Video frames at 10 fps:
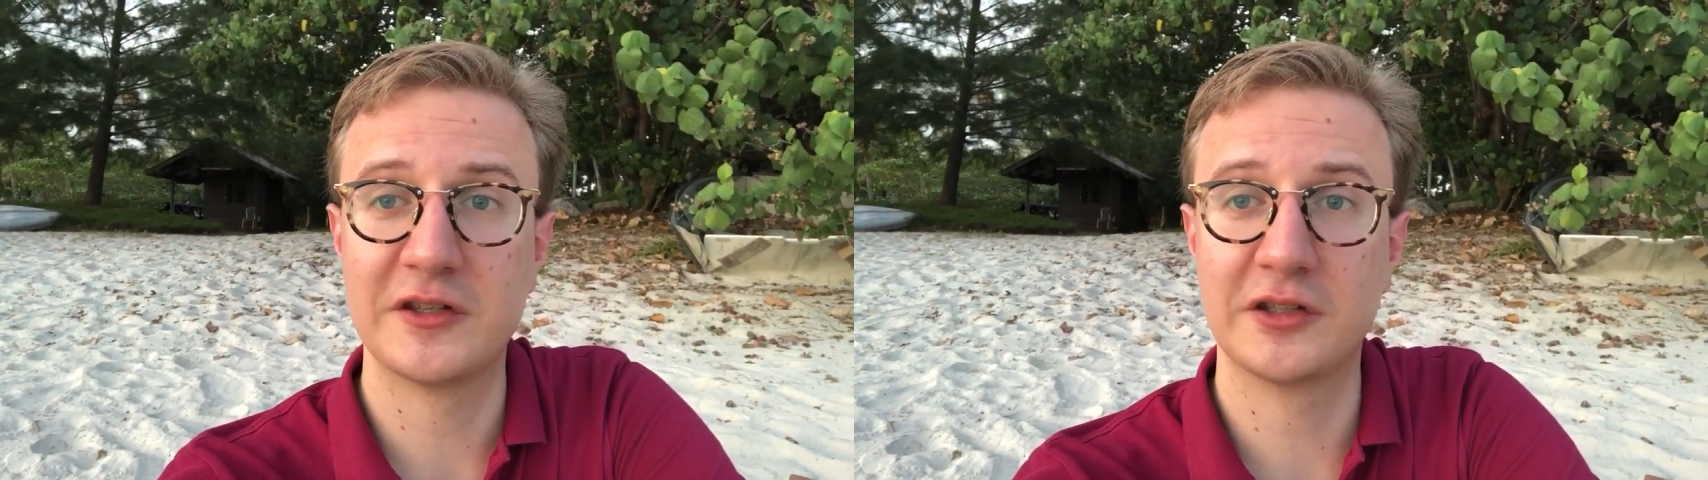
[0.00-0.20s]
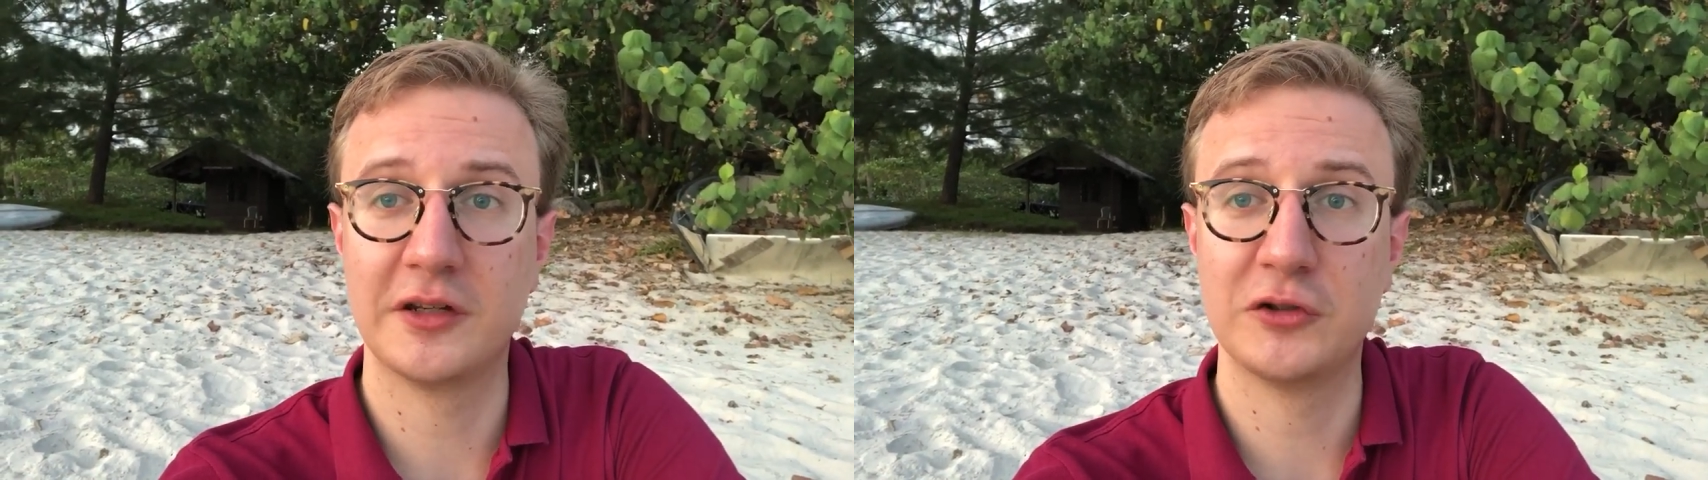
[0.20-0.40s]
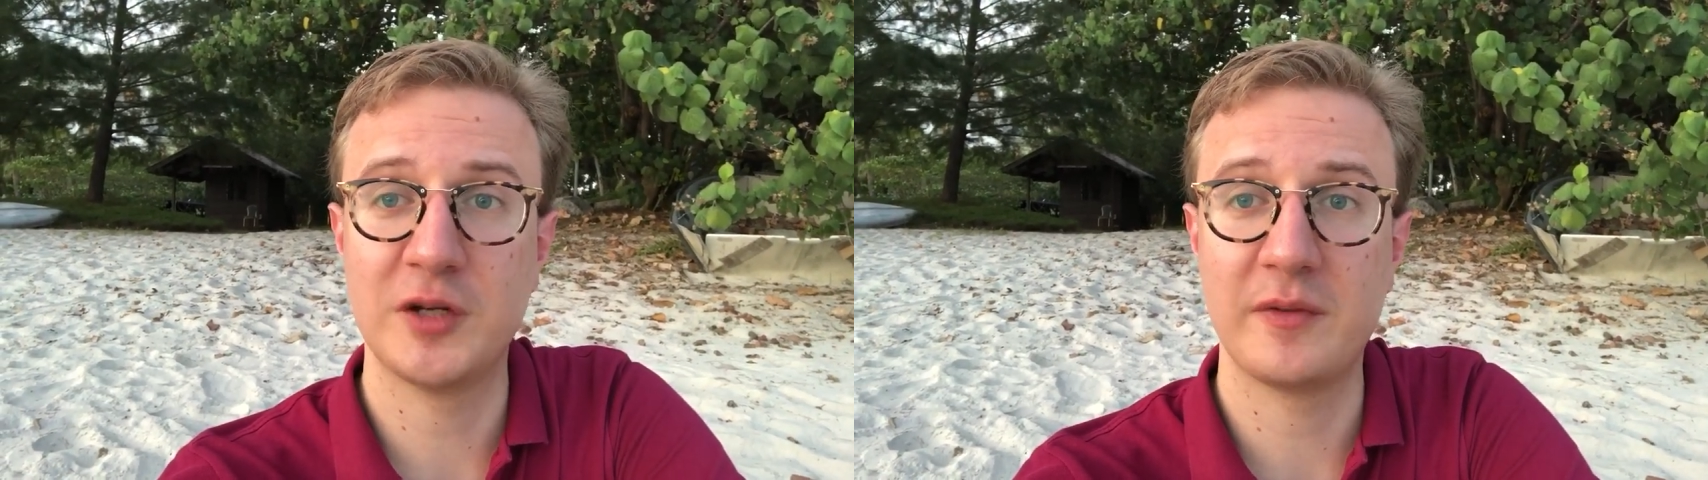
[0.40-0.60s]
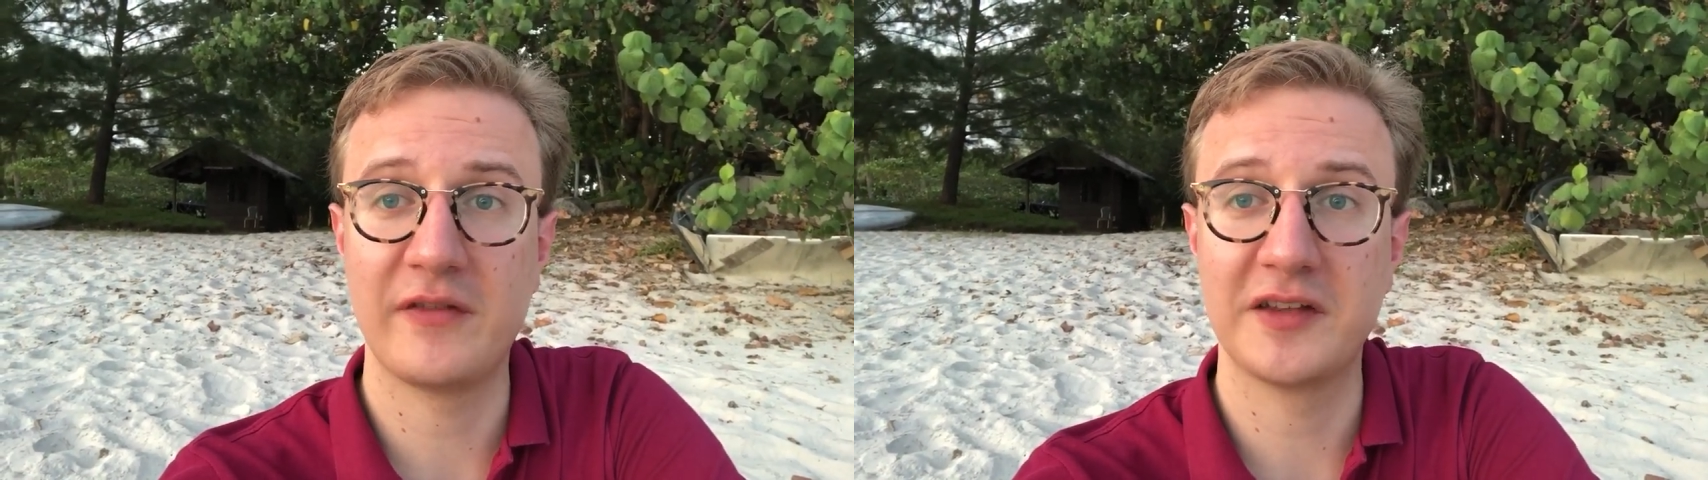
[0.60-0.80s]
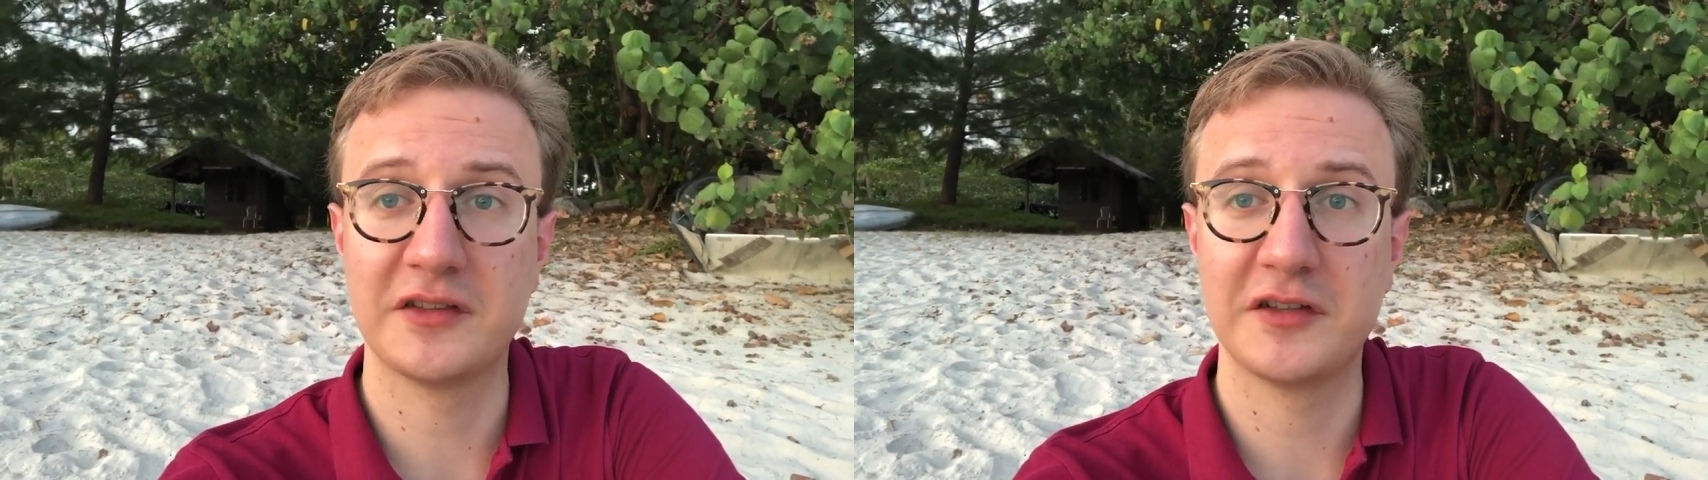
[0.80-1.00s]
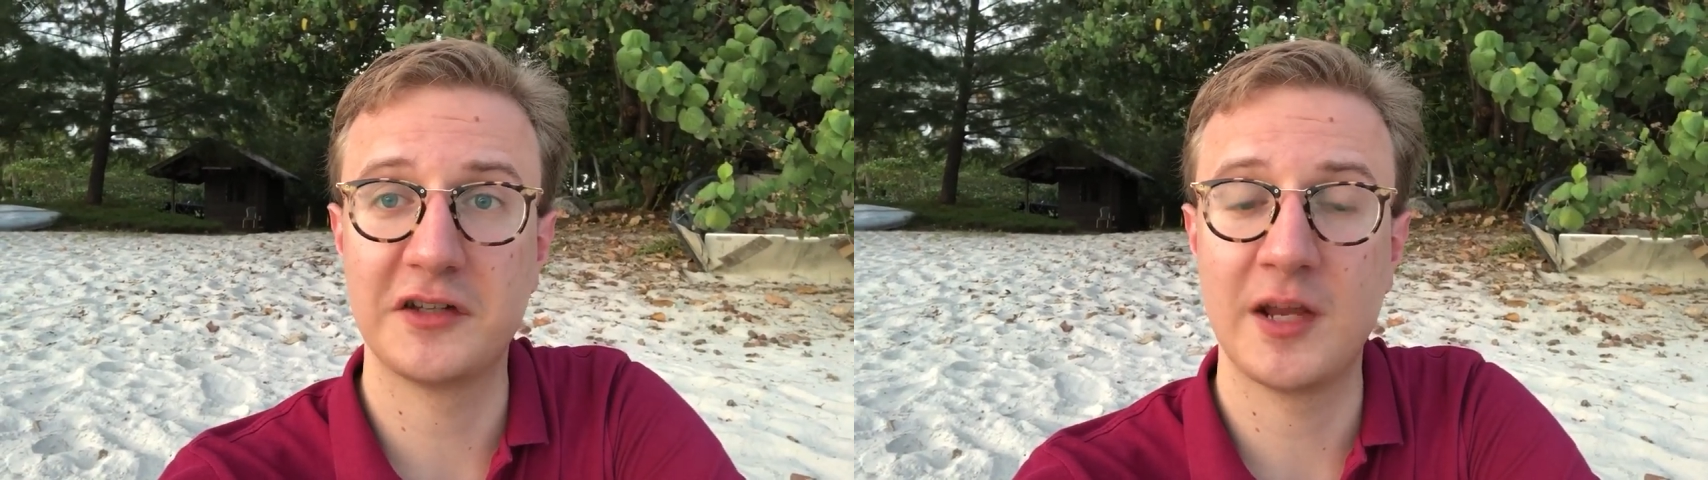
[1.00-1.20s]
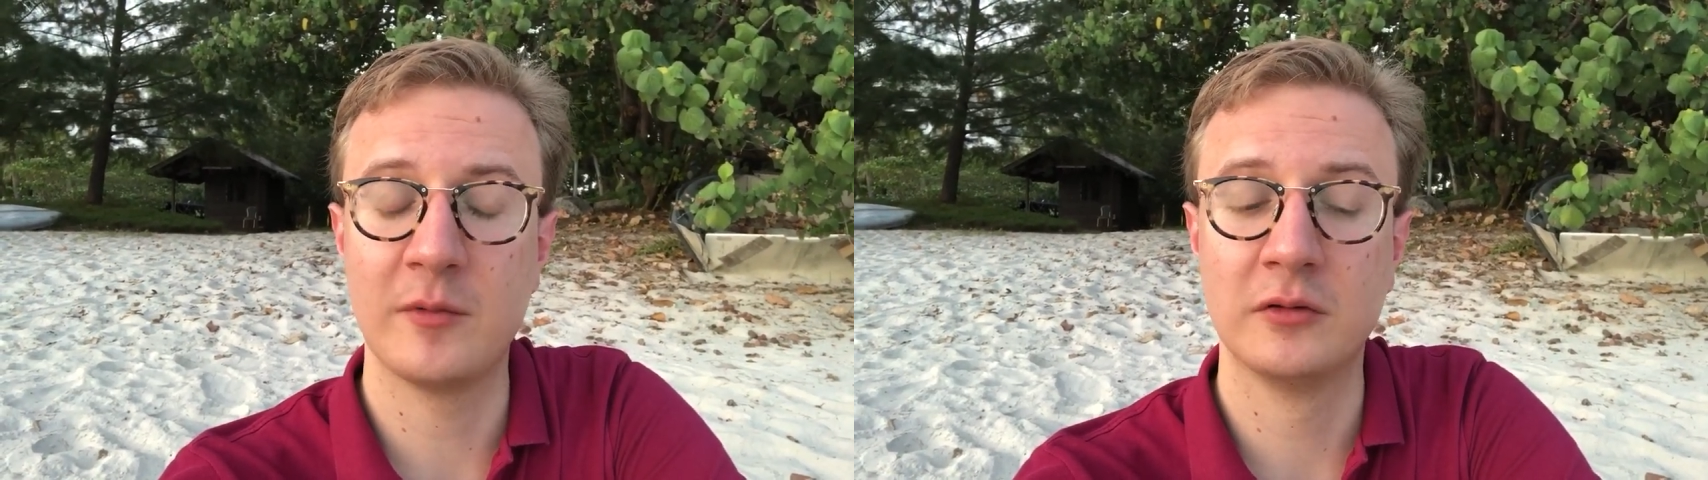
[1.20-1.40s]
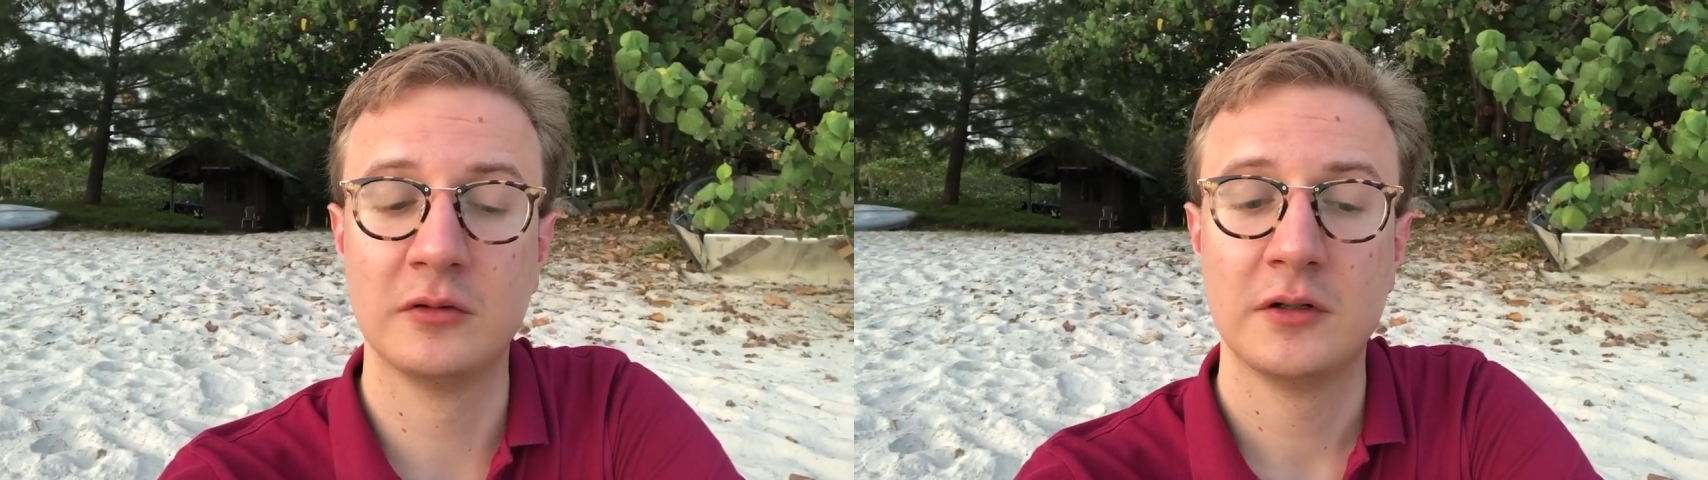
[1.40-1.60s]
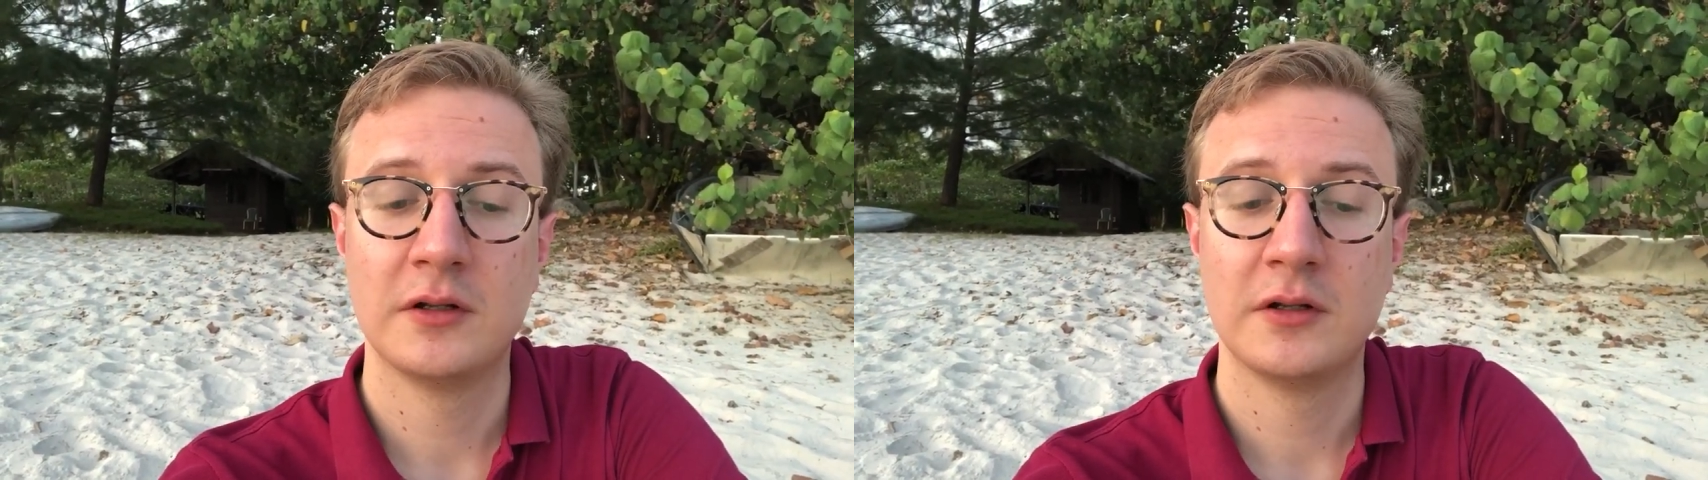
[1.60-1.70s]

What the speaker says: citizenship, if that's on the table,